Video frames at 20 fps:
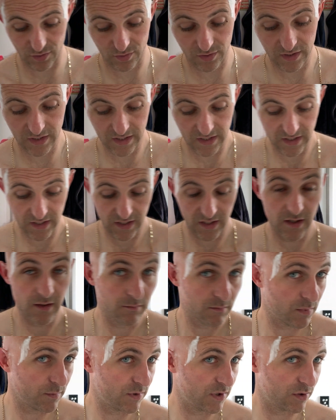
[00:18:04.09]

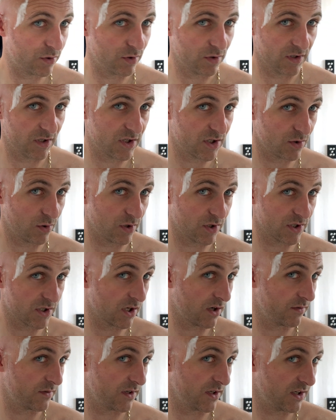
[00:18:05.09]
But when you're doing this sort of
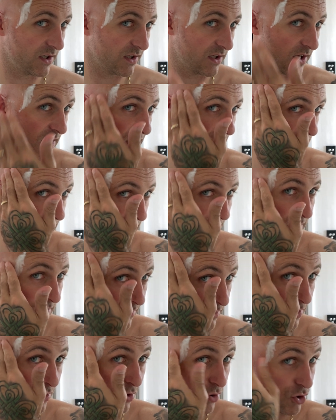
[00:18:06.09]
stuff and you need to get like
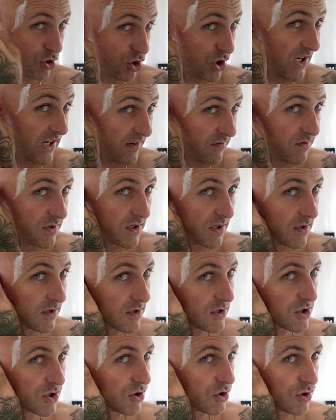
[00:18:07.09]
good shaves,
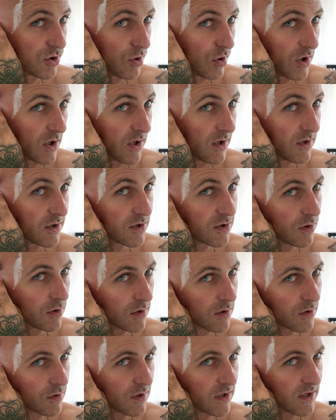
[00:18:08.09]
it's just not a
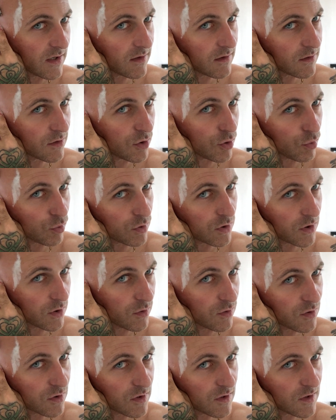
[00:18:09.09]
great tool to
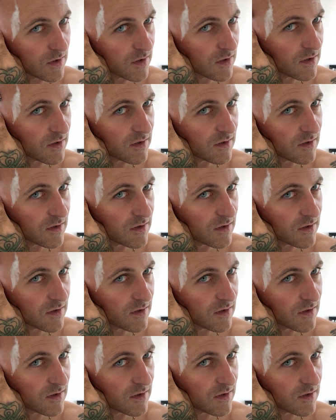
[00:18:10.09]
use.